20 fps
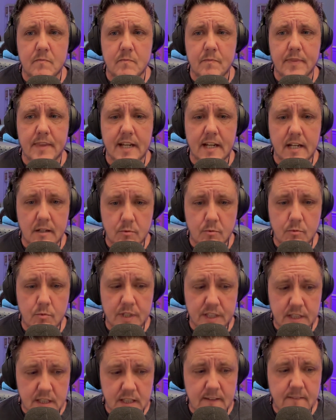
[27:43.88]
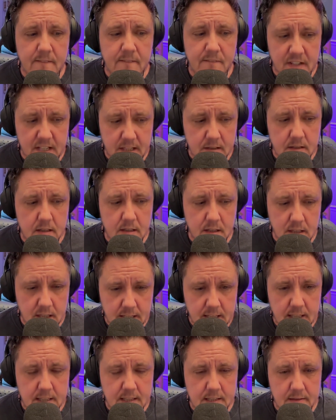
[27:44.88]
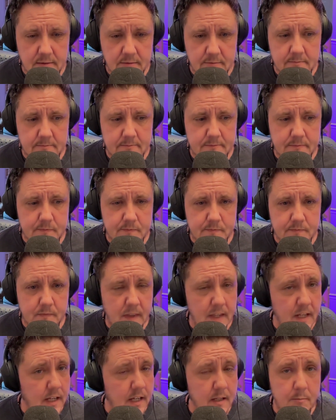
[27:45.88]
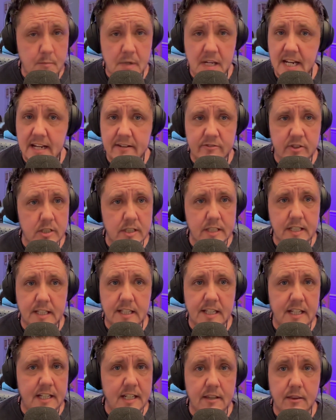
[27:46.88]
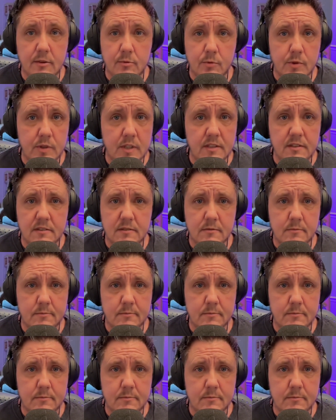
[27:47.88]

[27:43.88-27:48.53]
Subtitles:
I really felt like I'm never getting through this.